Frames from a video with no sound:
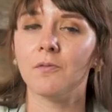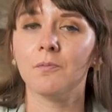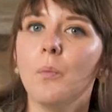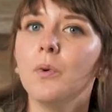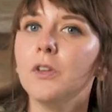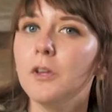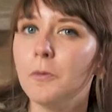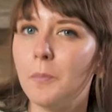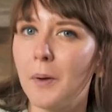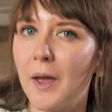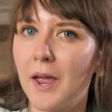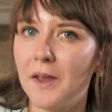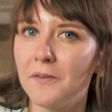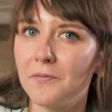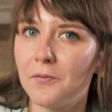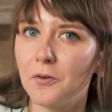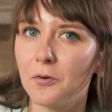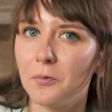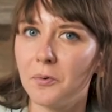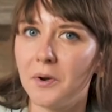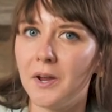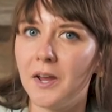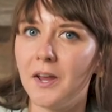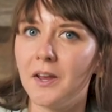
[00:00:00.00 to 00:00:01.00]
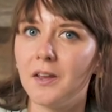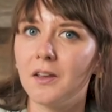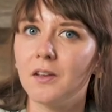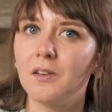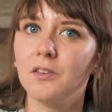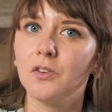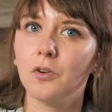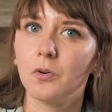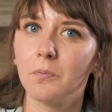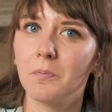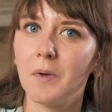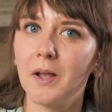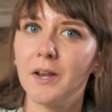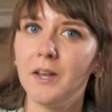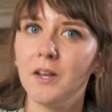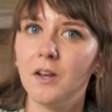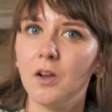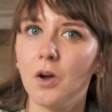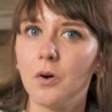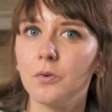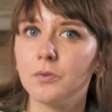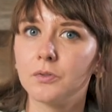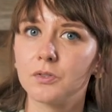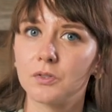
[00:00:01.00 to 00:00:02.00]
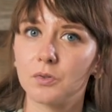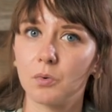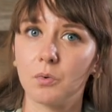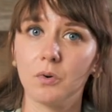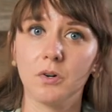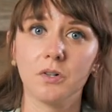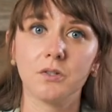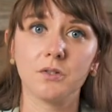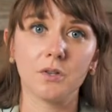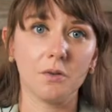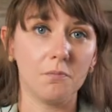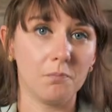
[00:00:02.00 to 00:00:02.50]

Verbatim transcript: When you pay for Ring, your money goes towards